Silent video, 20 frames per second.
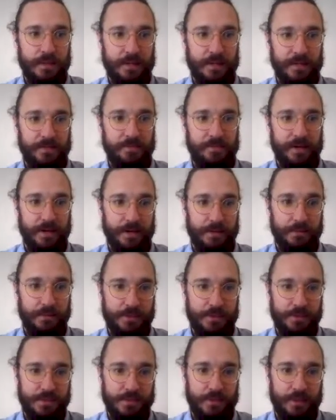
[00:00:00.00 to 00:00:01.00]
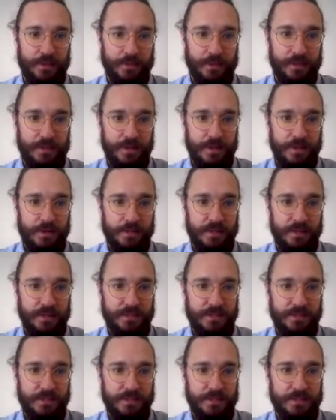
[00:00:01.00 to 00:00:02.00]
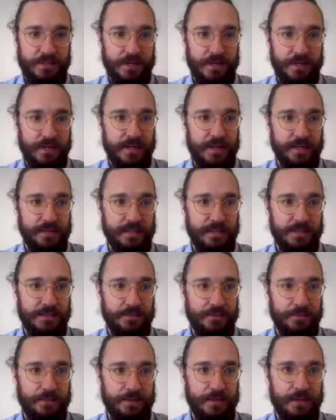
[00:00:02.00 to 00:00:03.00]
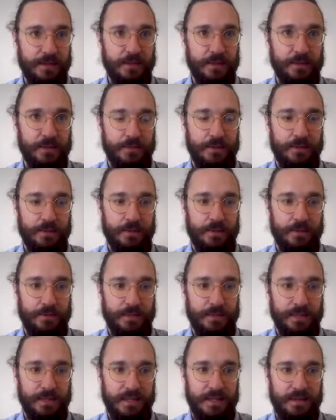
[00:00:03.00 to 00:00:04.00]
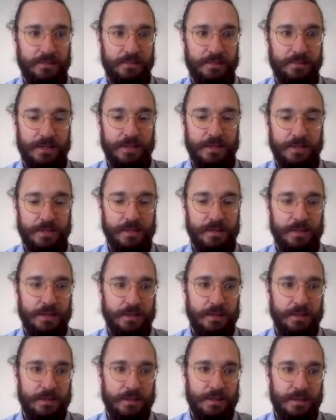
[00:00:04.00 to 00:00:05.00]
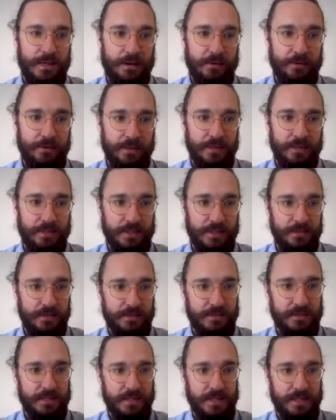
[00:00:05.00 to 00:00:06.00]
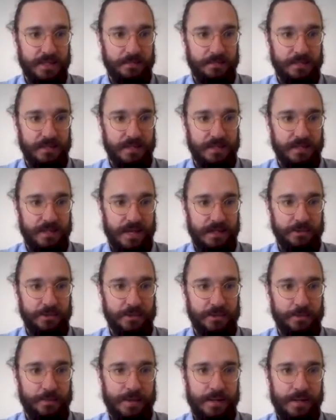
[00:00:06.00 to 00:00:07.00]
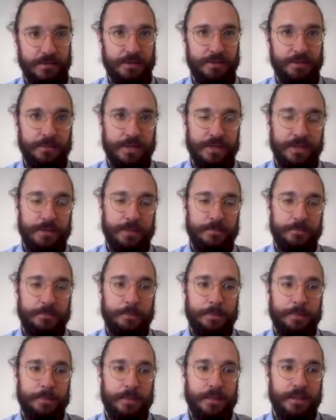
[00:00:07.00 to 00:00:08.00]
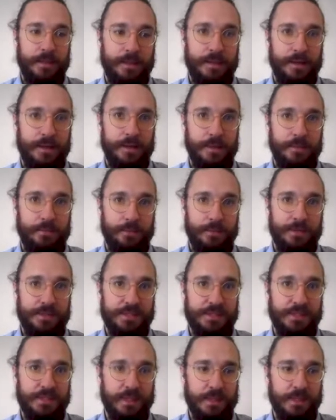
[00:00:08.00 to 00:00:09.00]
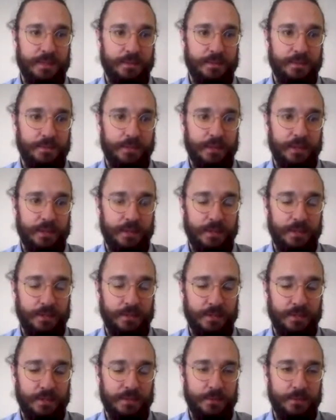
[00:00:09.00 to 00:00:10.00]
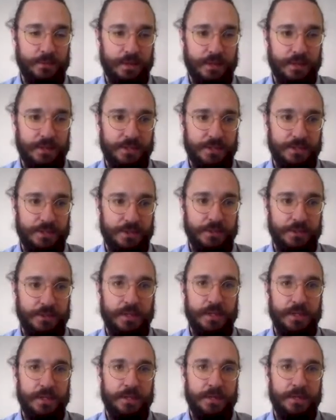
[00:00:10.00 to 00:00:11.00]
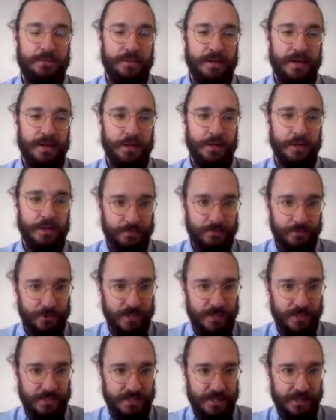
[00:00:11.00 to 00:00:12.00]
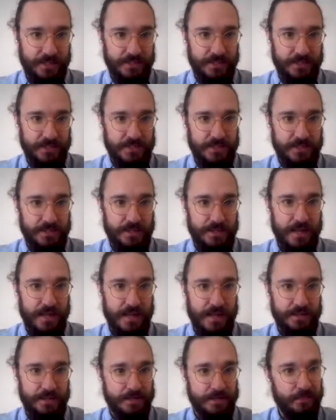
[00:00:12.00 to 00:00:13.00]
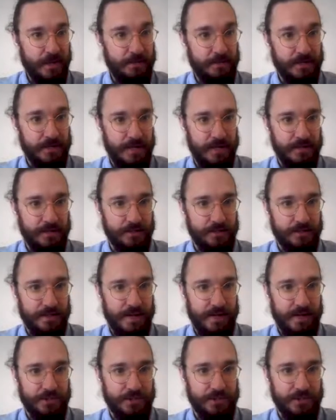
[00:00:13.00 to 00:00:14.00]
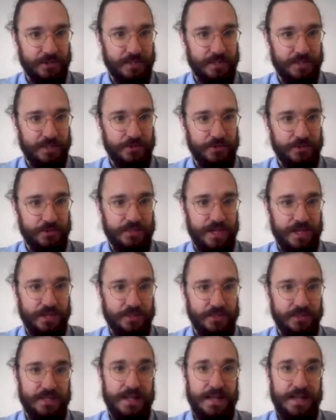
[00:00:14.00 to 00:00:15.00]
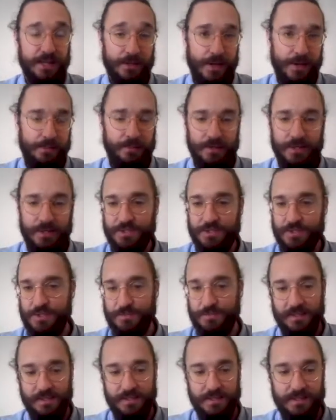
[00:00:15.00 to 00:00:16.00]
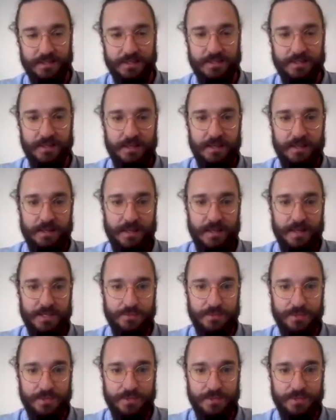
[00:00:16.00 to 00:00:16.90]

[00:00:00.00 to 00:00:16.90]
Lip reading: a variable, so that we always start at least from here when we run the game. And now we're going to set up the actual background thread. Once again, we are going to want to find all the transactions, and this payment handler actually needs transactions and operations, because as we